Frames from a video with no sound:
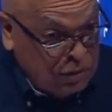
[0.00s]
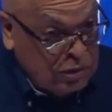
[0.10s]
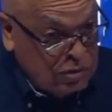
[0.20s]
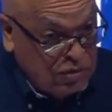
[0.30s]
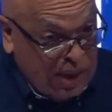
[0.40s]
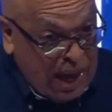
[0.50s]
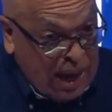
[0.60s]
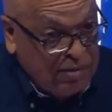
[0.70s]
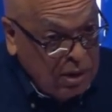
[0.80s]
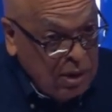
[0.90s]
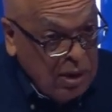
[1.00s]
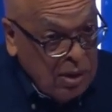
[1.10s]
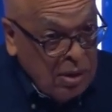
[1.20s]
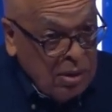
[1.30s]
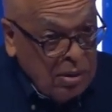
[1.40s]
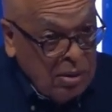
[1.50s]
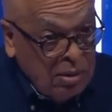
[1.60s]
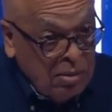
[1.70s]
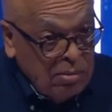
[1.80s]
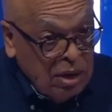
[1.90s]
in Ephesians 5.
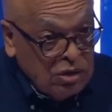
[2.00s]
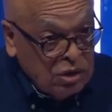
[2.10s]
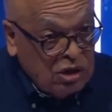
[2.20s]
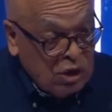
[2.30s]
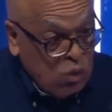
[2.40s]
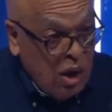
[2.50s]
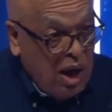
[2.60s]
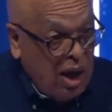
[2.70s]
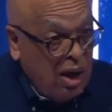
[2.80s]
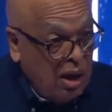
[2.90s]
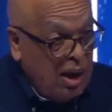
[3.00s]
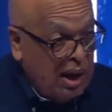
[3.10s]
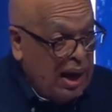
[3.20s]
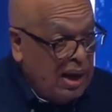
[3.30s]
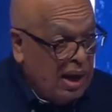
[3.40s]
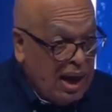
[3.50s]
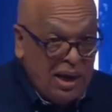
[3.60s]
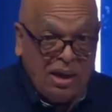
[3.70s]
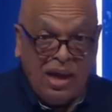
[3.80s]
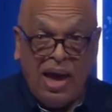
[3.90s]
Moses says, Well, in
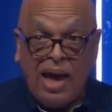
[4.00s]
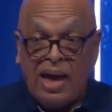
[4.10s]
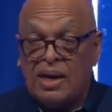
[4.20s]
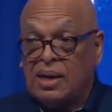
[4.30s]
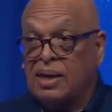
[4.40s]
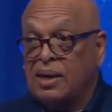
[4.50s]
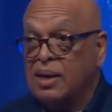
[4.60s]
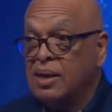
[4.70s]
light of that,